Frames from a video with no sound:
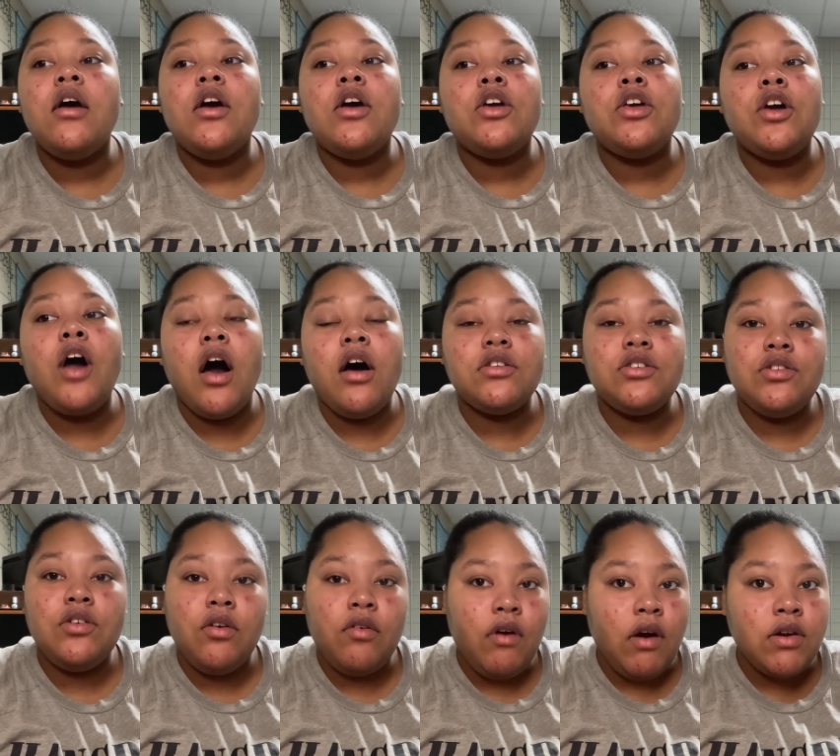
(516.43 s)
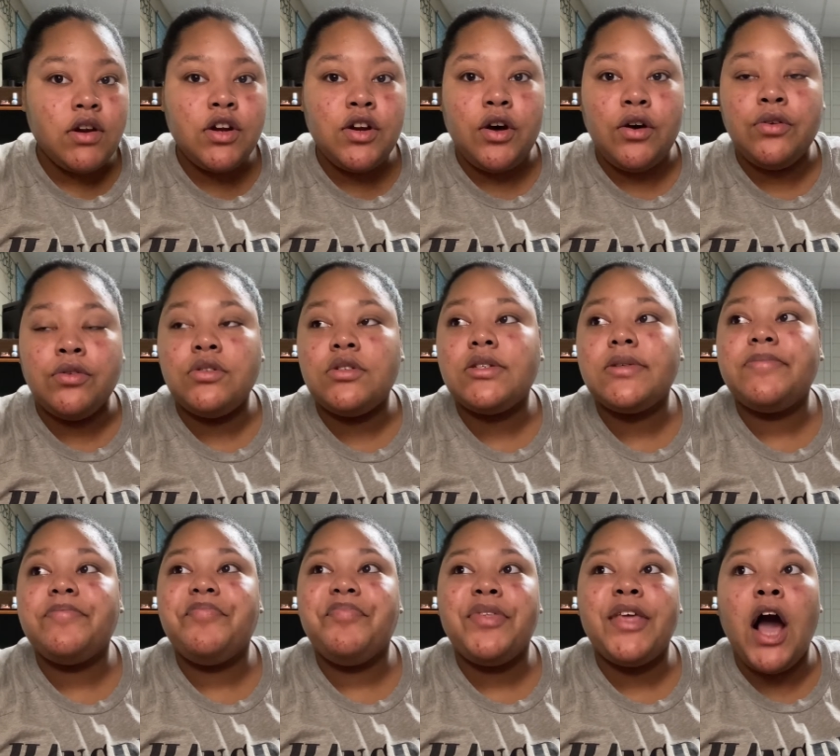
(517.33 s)
y'all two grown adults,
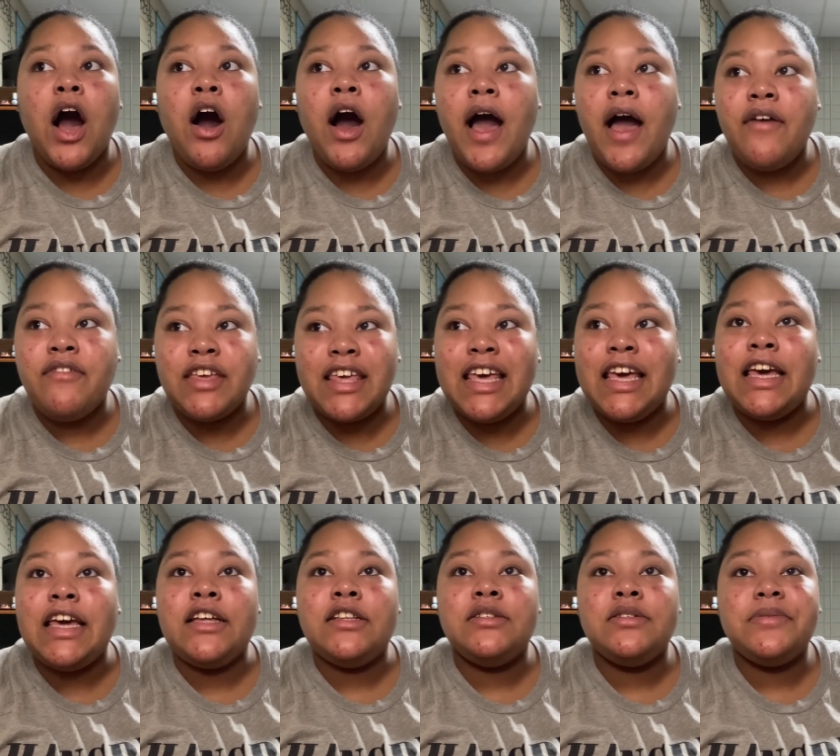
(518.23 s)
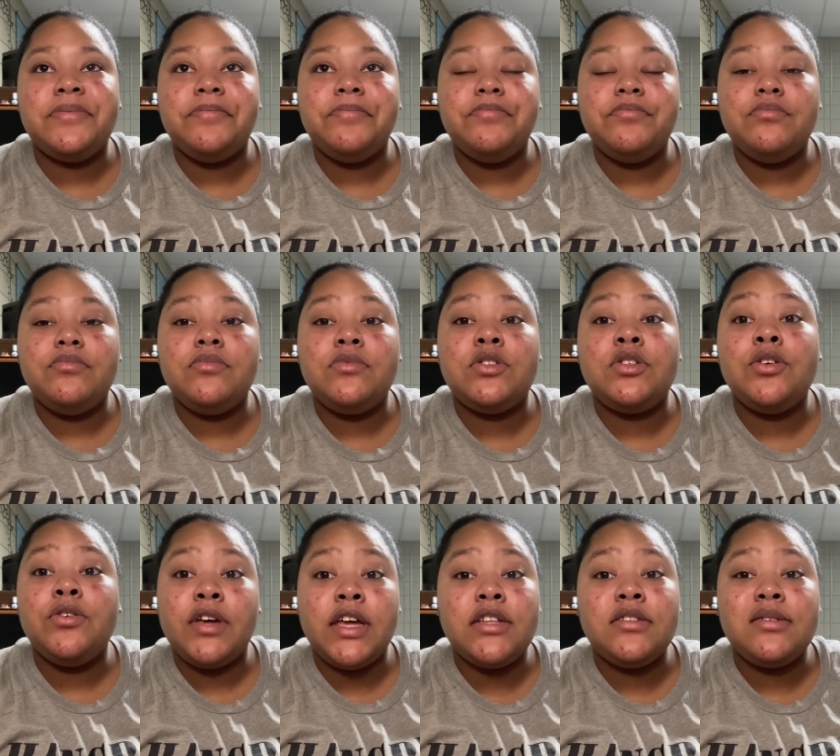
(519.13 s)
y'all have kids,
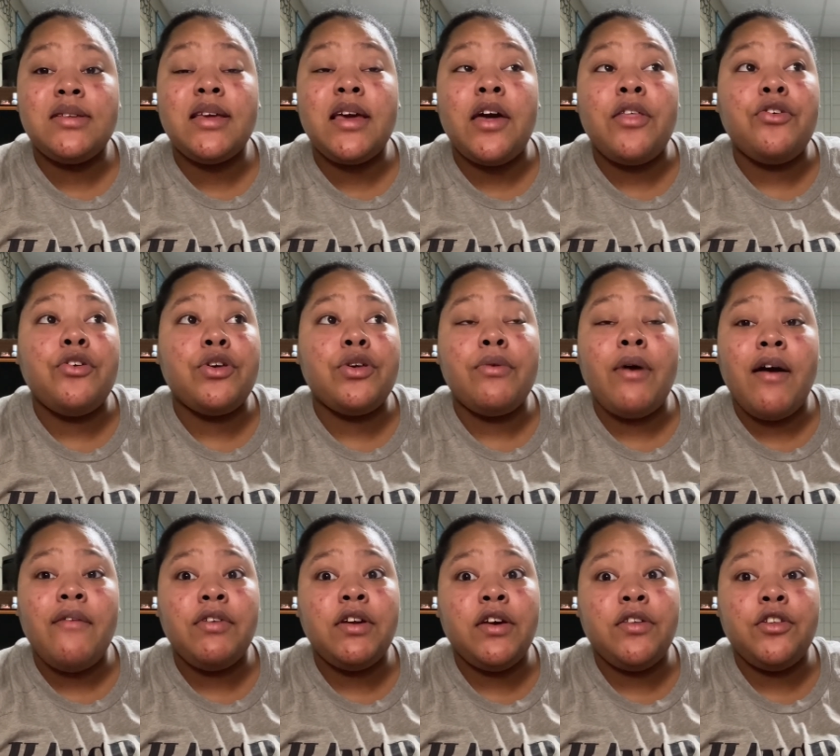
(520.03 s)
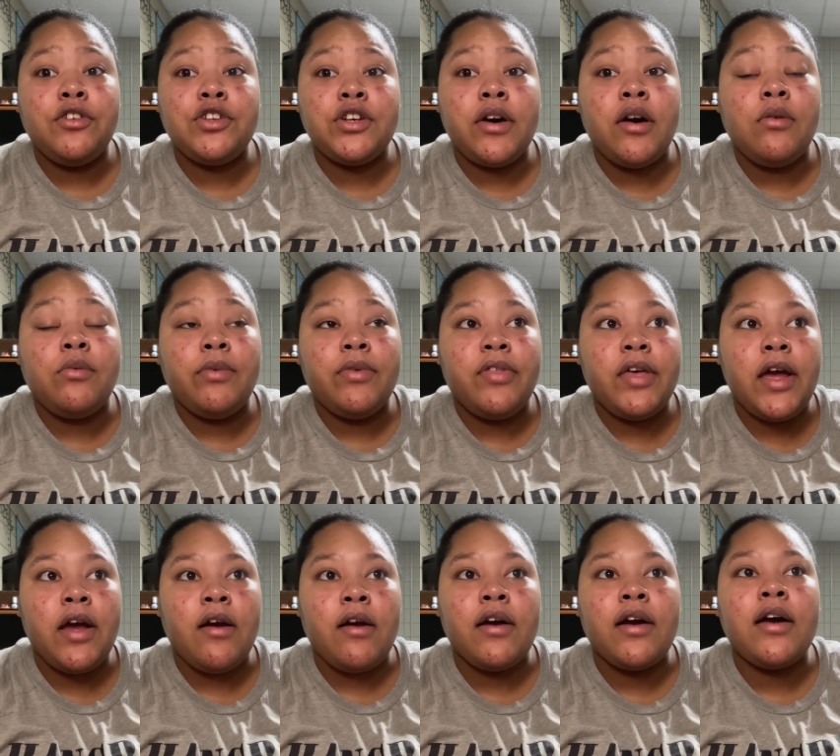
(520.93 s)
2 kids together, you have another child with
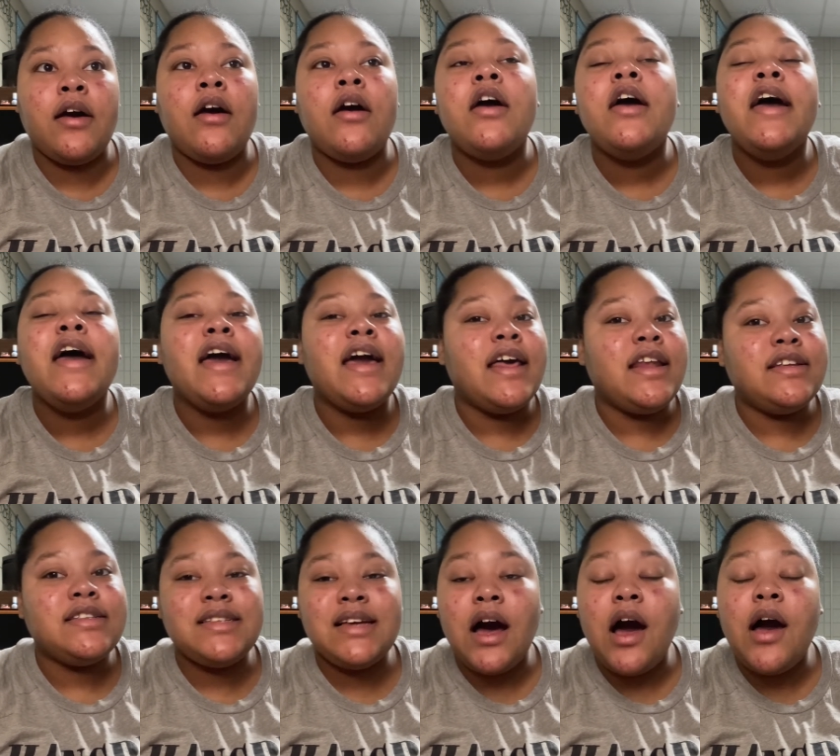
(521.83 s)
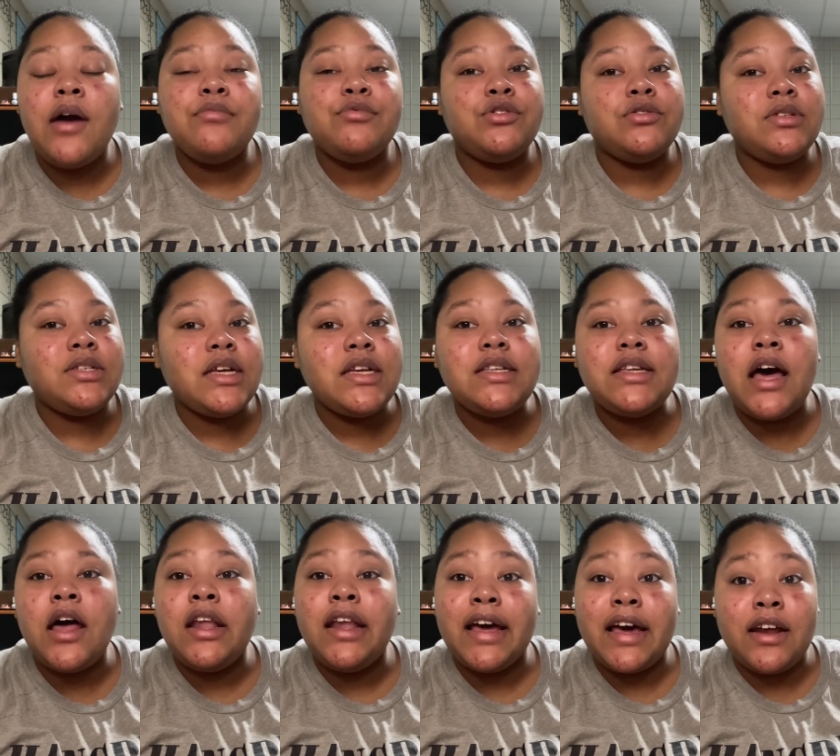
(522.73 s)
Erica. It is time to sit
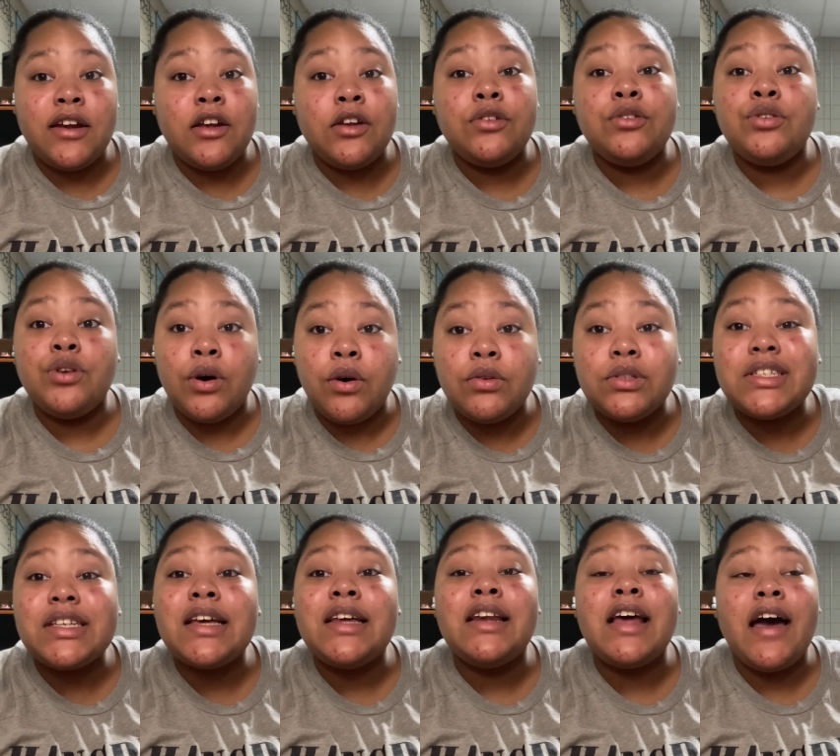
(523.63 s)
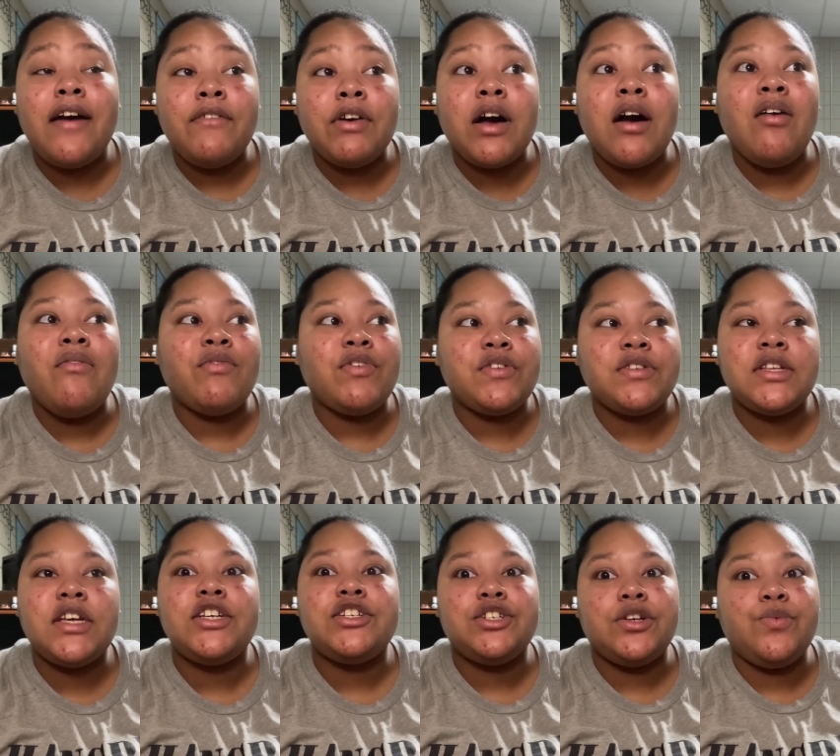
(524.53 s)
down like an adult and have a
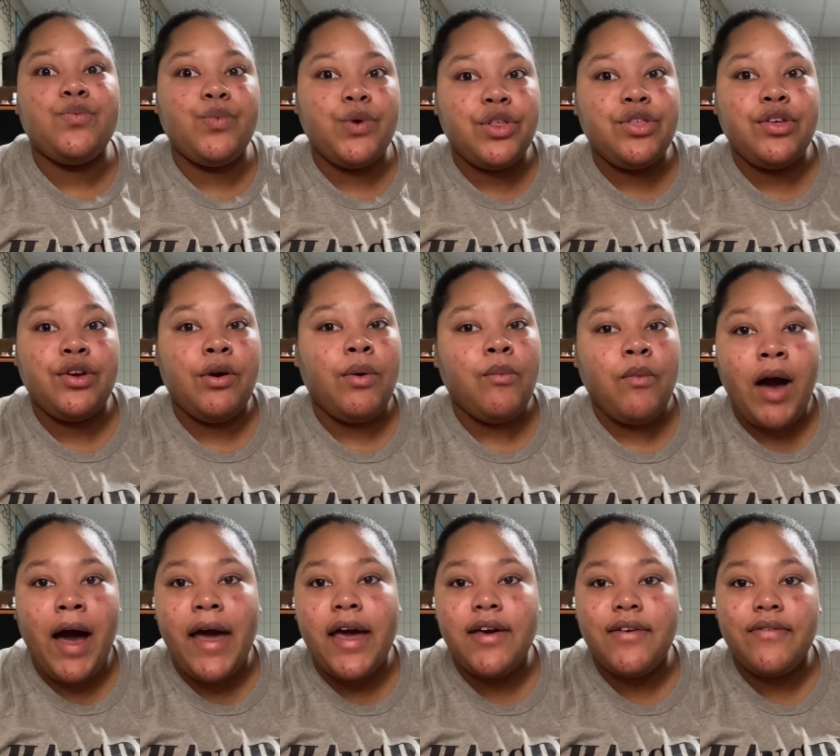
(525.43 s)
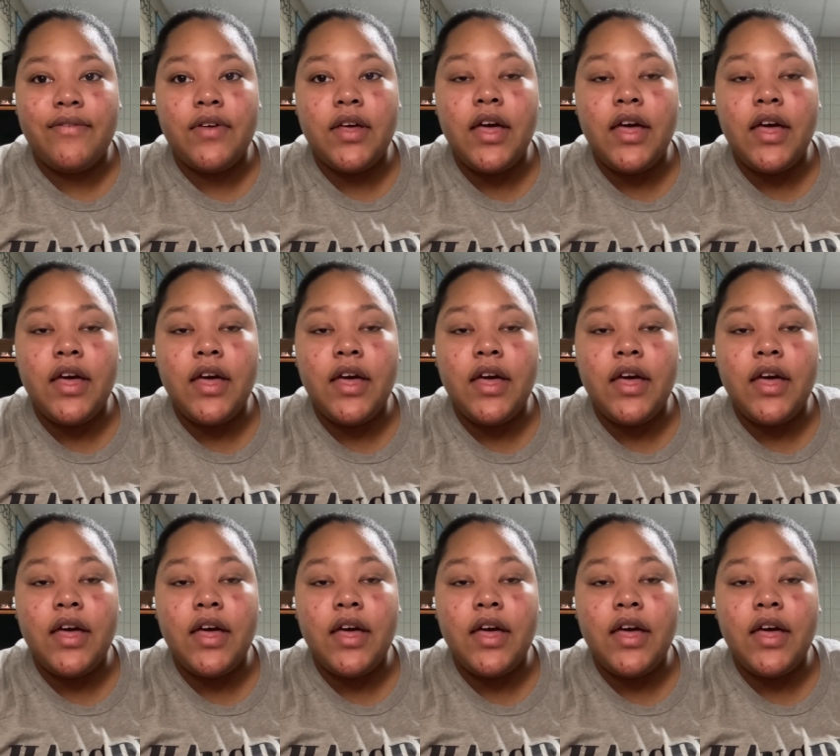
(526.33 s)
conversation with your wife,